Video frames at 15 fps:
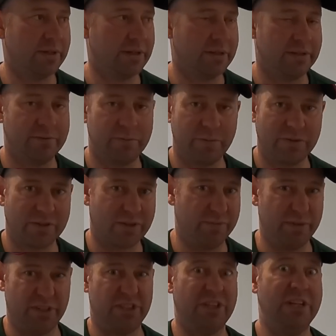and it's going
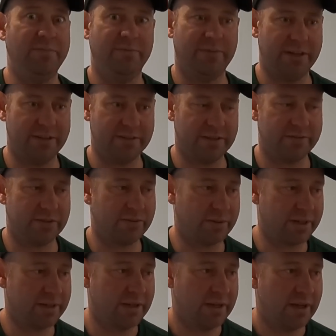to be cheap vans
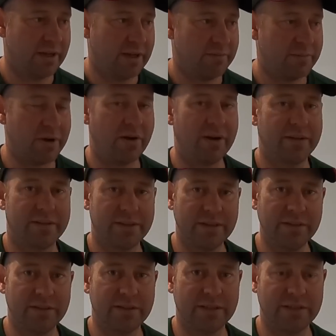everywhere. But I
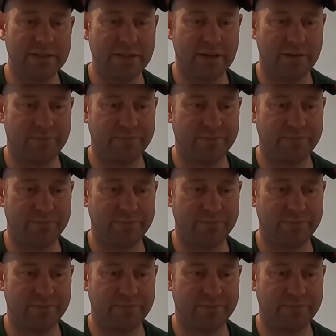think the